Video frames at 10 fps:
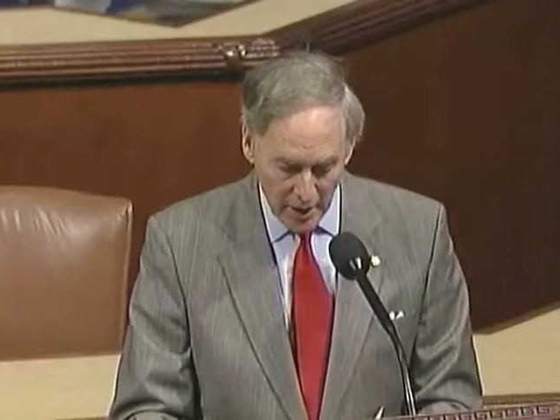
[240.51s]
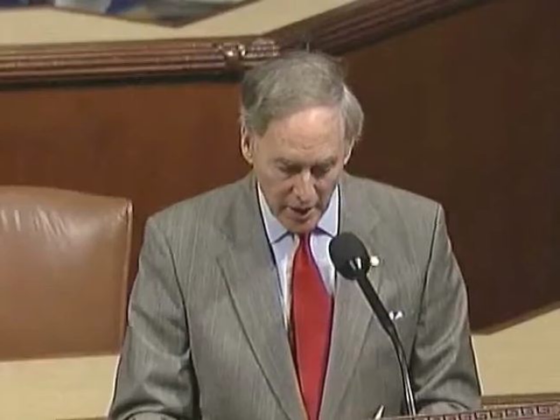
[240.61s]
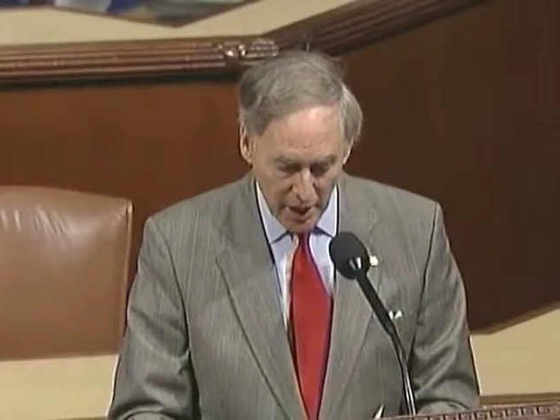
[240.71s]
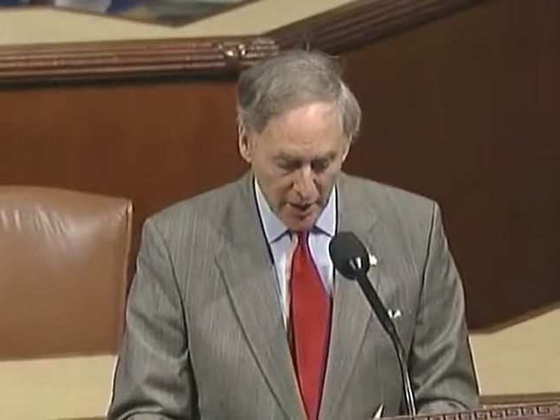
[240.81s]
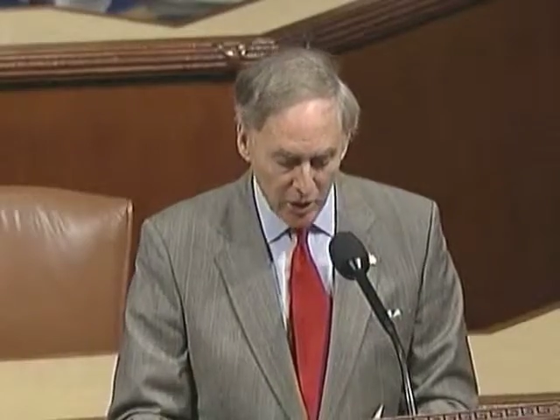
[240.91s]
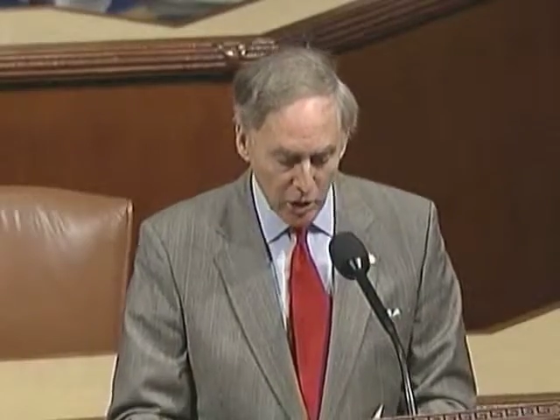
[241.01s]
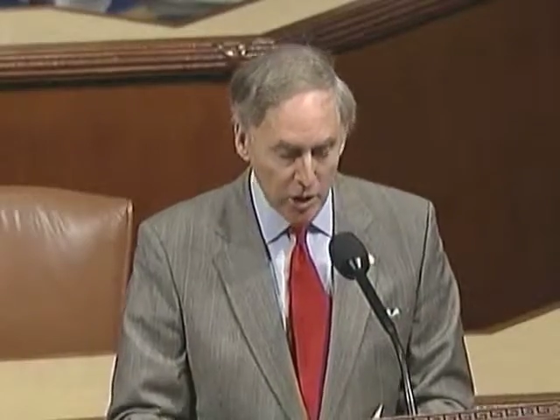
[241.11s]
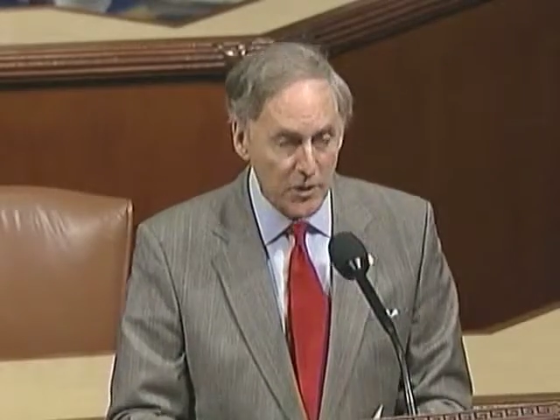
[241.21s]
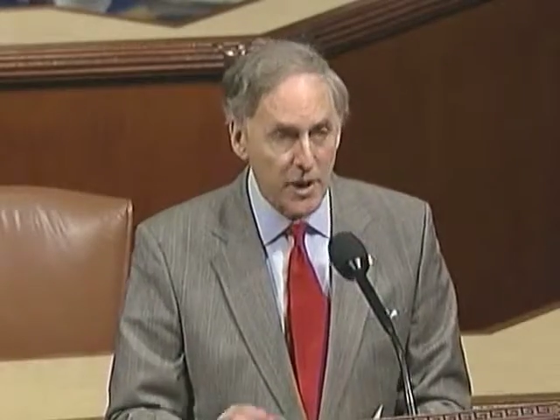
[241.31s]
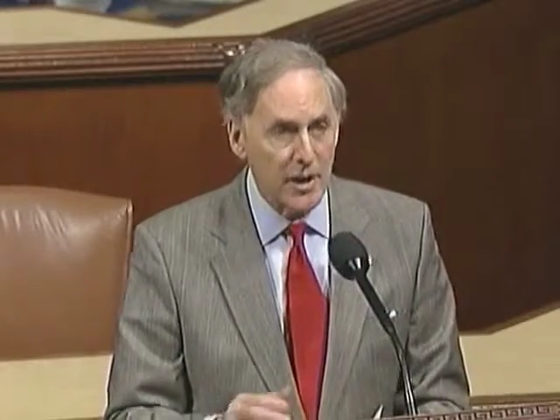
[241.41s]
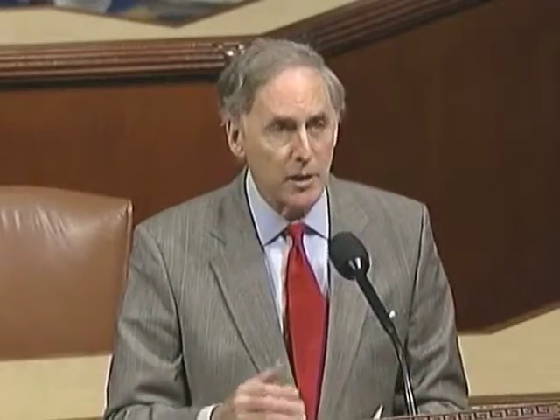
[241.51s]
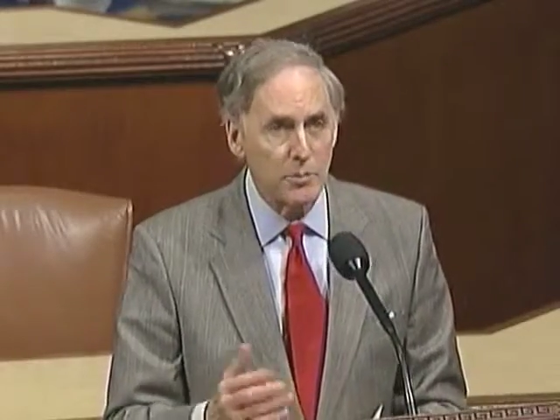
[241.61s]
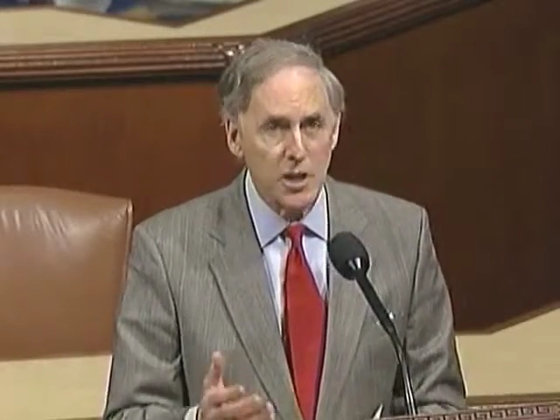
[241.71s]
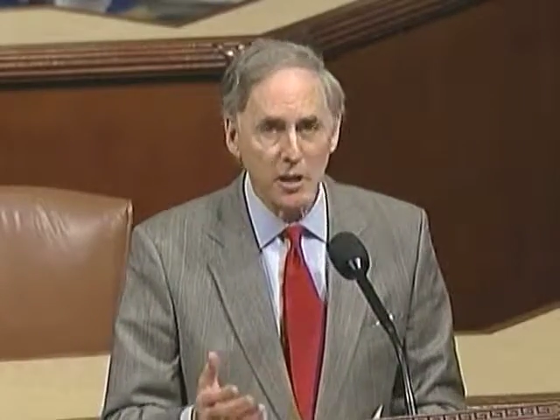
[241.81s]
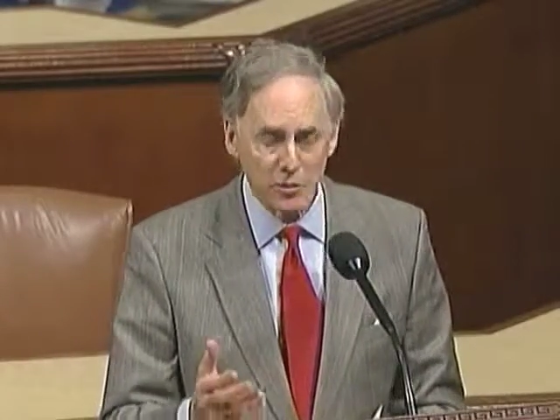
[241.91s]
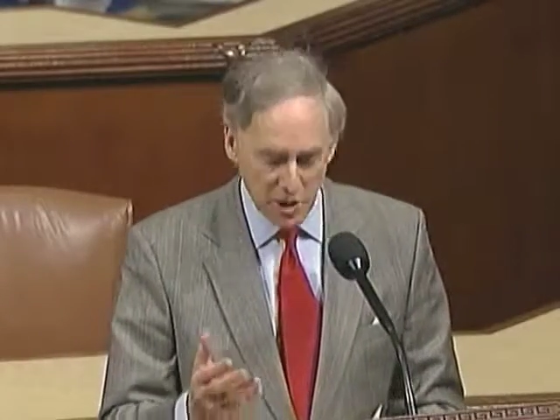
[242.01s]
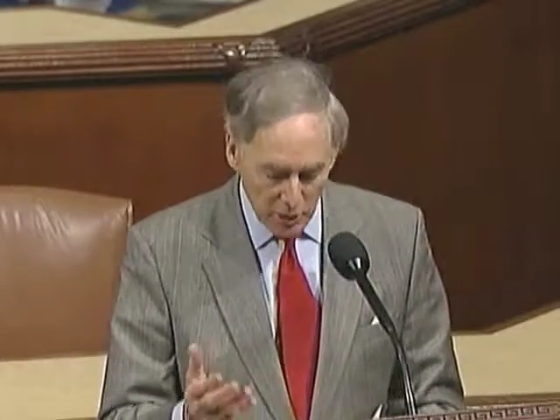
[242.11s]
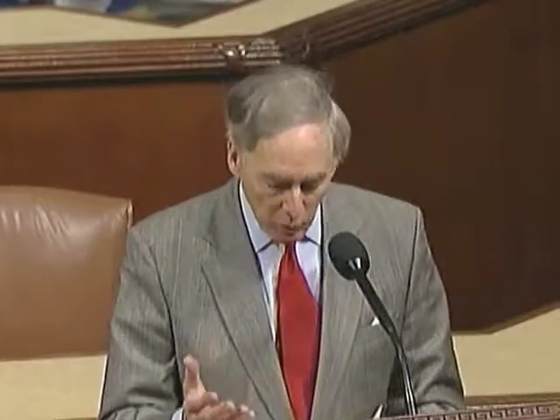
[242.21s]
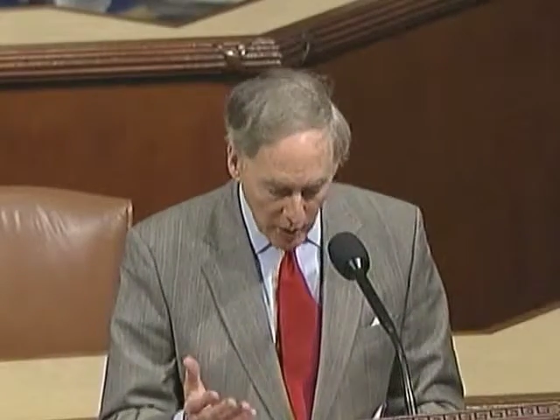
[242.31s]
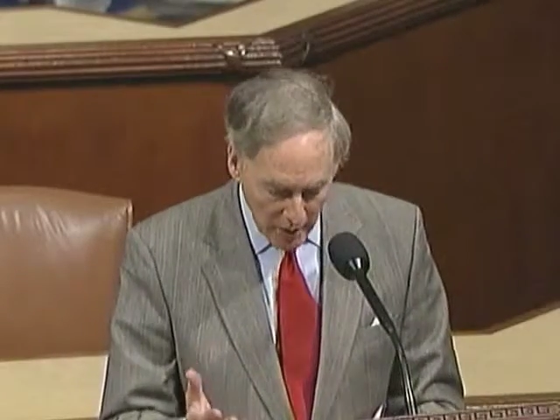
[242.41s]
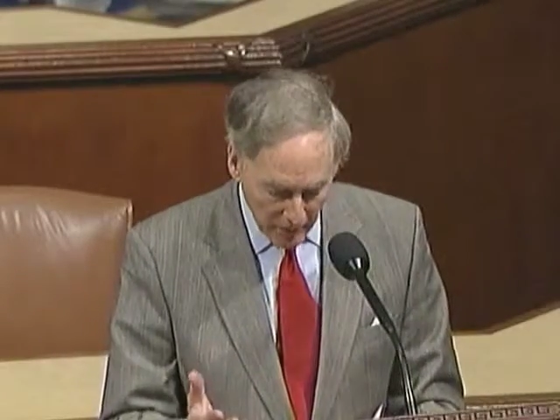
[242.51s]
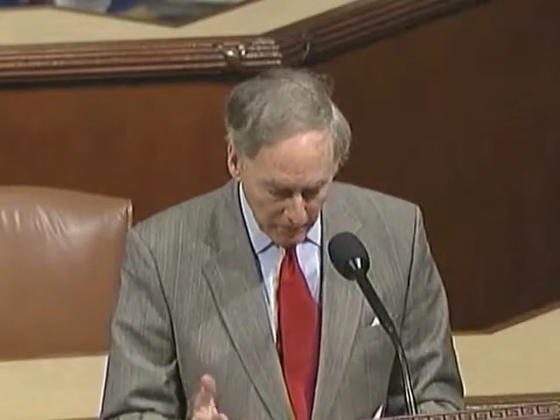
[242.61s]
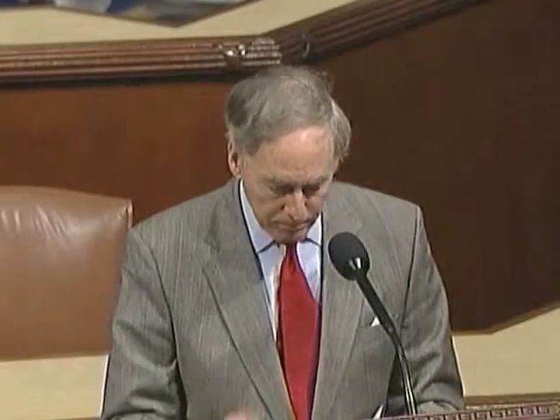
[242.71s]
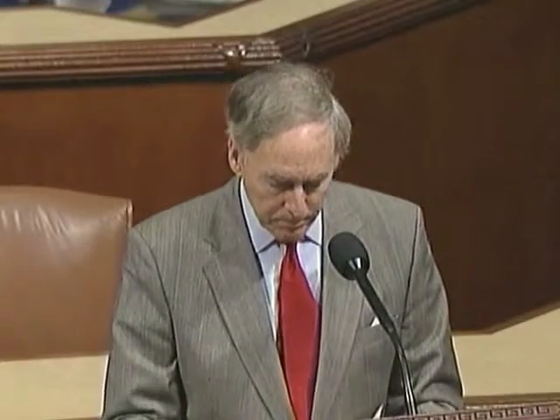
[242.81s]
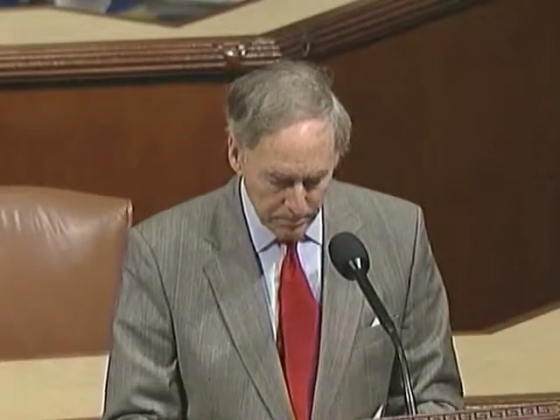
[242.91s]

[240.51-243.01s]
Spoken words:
and they could then themselves derail